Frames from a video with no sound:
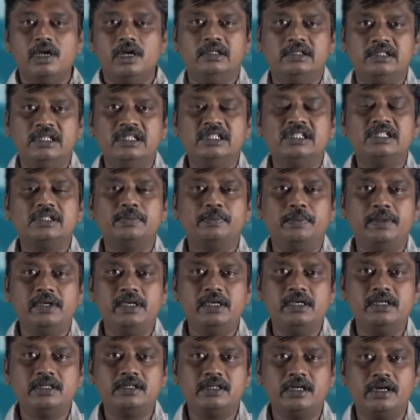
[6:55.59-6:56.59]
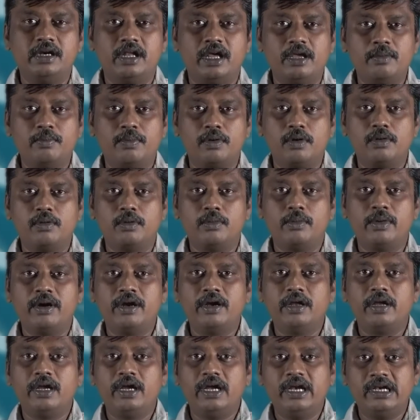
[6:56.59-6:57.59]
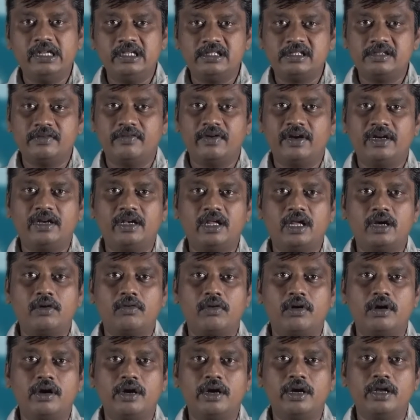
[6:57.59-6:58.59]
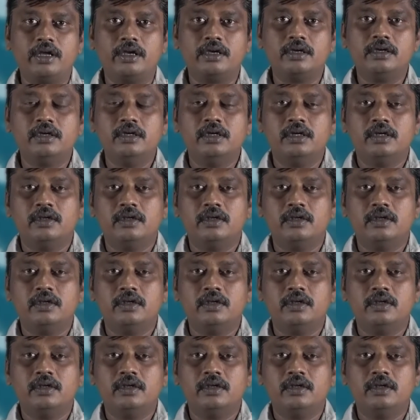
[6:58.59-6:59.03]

Since P is the dipole moment, it is a vector quantity.